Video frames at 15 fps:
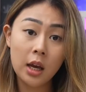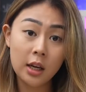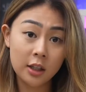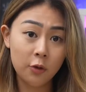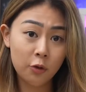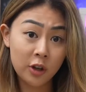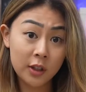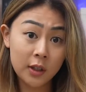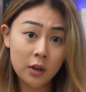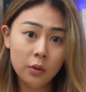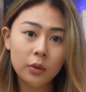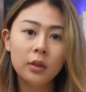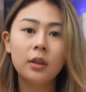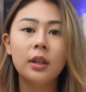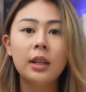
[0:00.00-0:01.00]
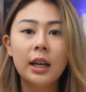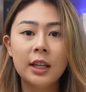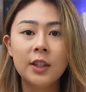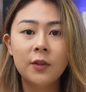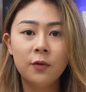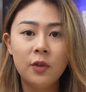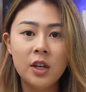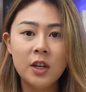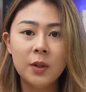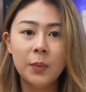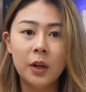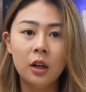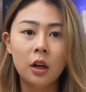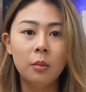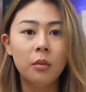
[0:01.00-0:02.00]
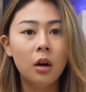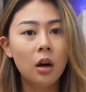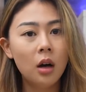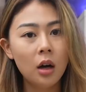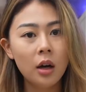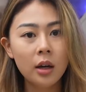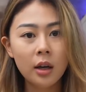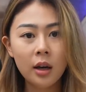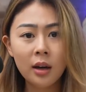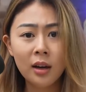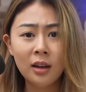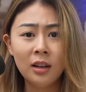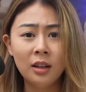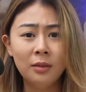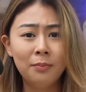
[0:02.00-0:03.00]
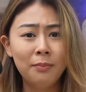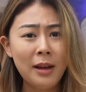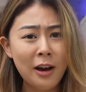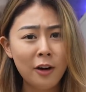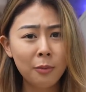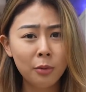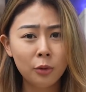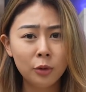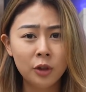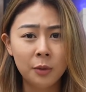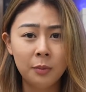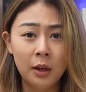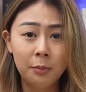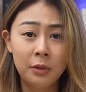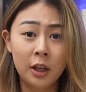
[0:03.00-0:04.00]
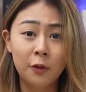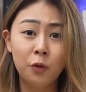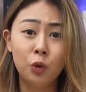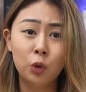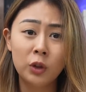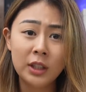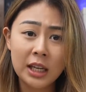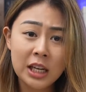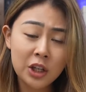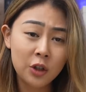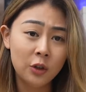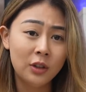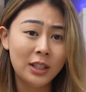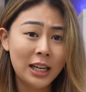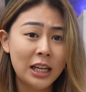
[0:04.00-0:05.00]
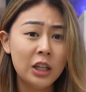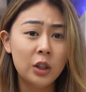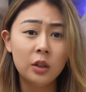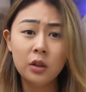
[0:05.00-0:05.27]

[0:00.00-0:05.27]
As a result, the gas fees become higher and unbearable to public for day-to-day